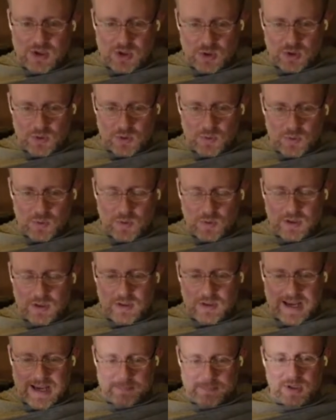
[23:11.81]
to
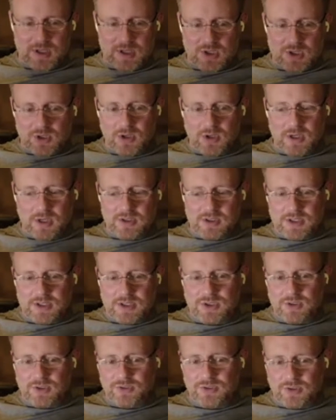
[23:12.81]
application
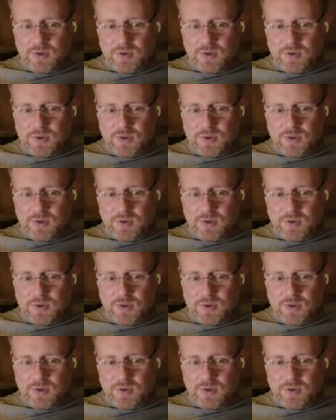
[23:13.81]
architecture.